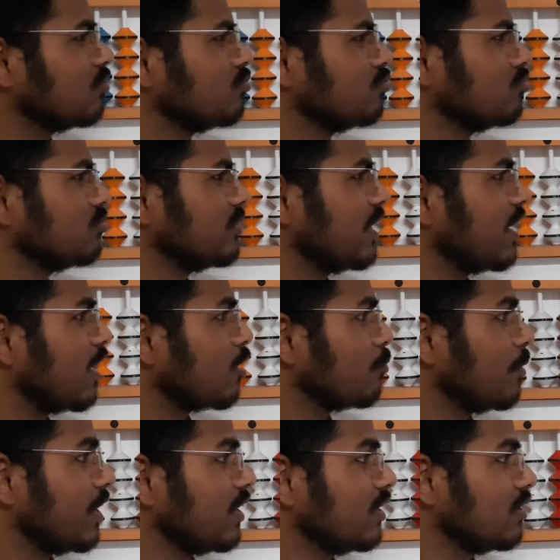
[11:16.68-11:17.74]
there are
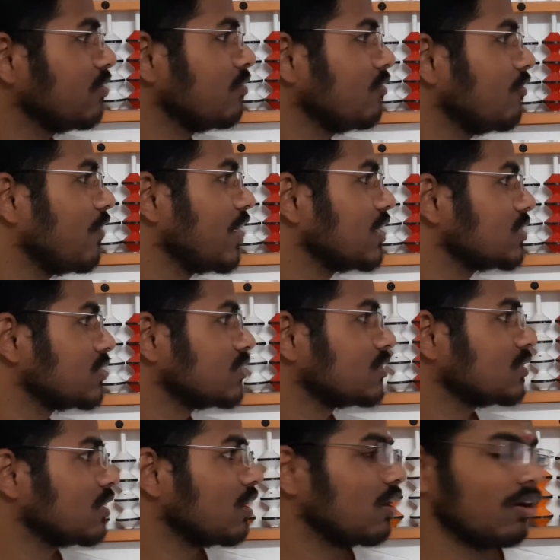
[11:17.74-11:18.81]
many ways,
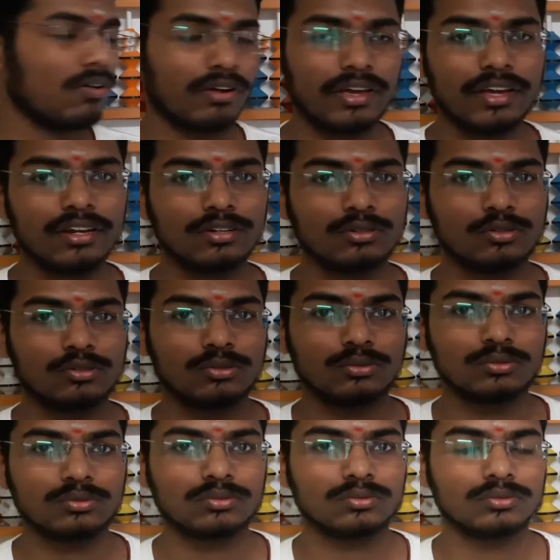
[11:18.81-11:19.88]
okay,
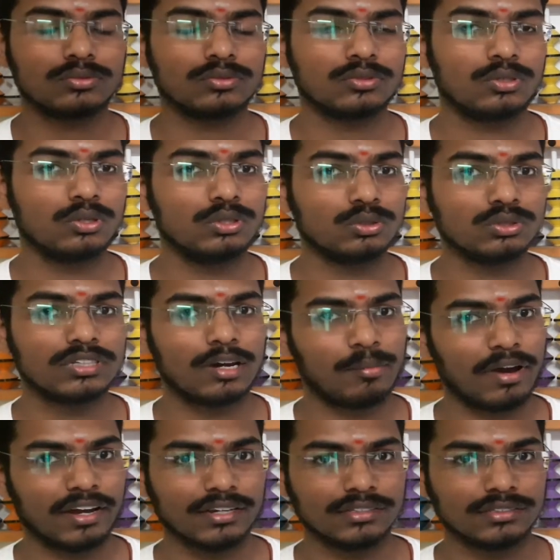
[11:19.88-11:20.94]
to use
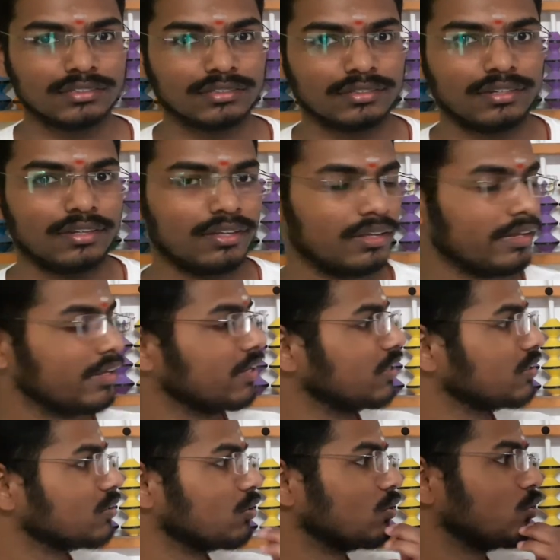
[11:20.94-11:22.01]
abacus,
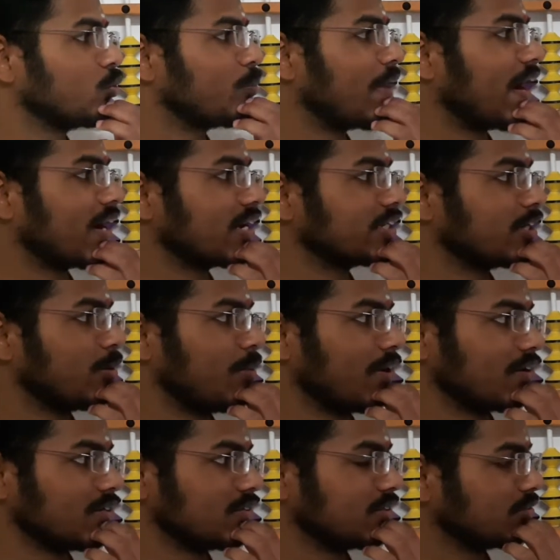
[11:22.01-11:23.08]
so to practice
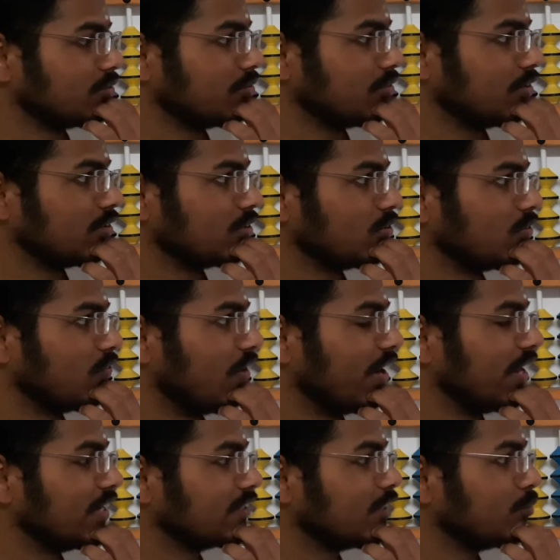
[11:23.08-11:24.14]
abacus. So one
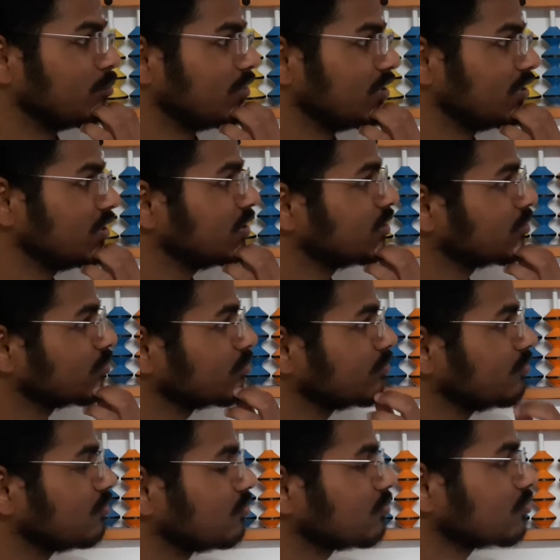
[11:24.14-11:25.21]
example is,
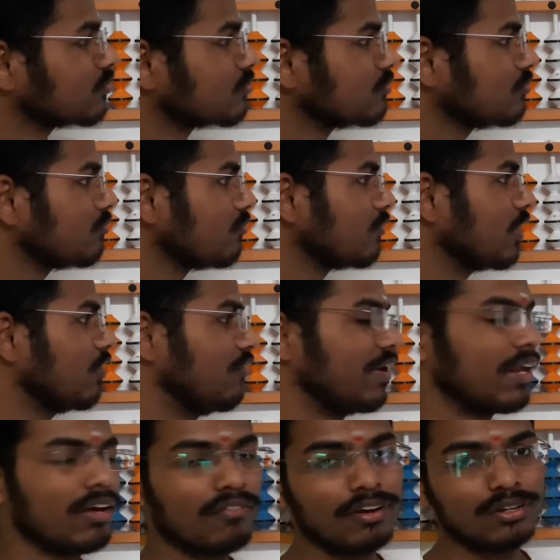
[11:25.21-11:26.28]

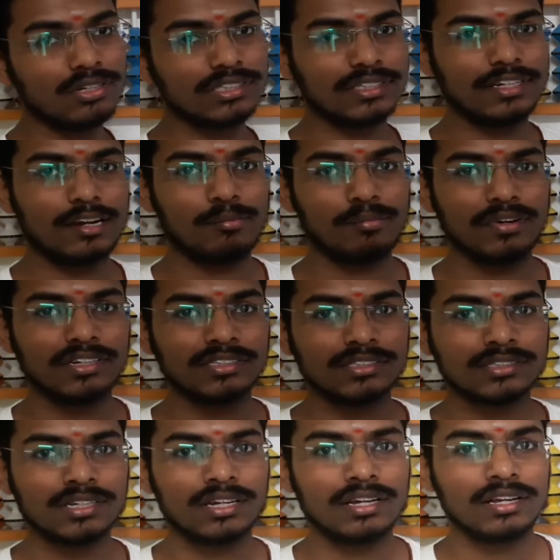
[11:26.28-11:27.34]
wherever you see
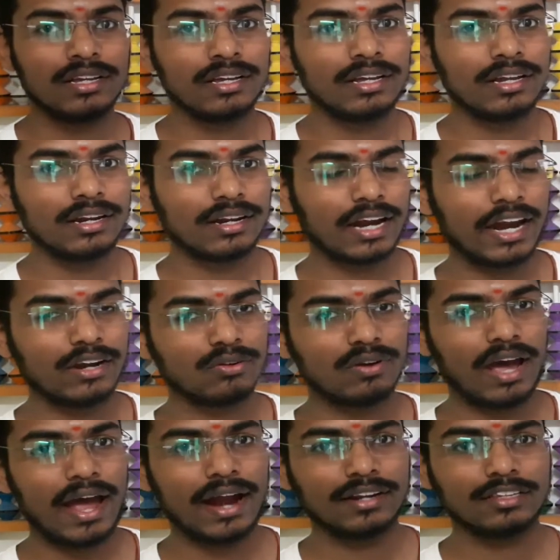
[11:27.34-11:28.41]
numbers, try to
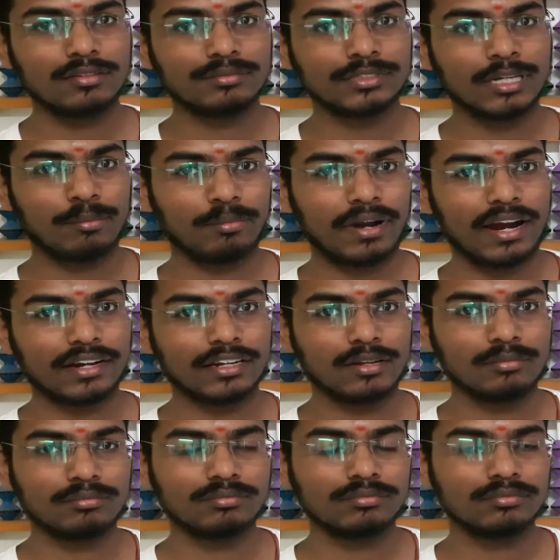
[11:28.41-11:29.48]
add them, subtract
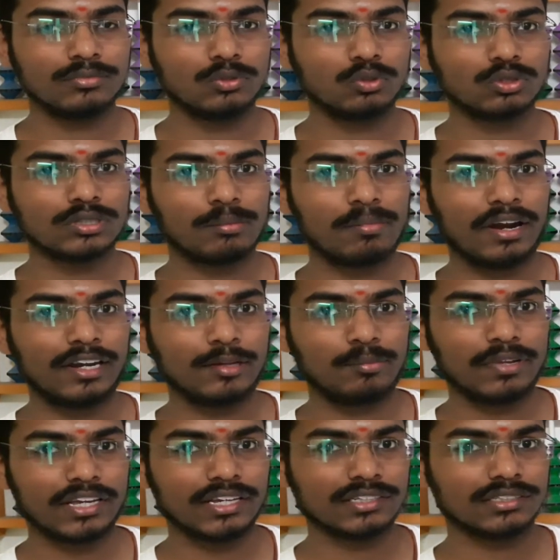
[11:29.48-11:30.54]
them, do some
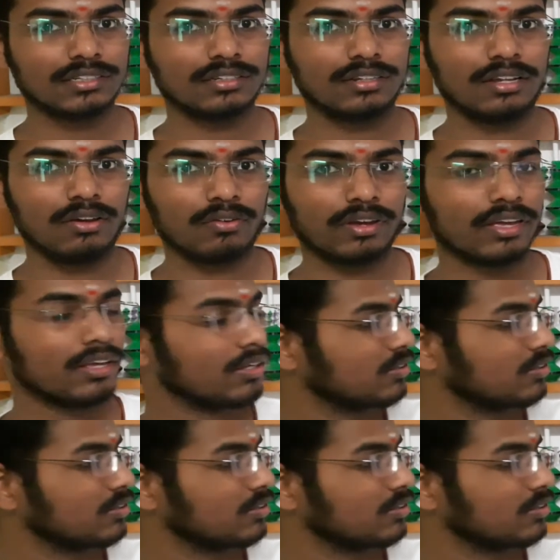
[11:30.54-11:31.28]
multiplication. Okay,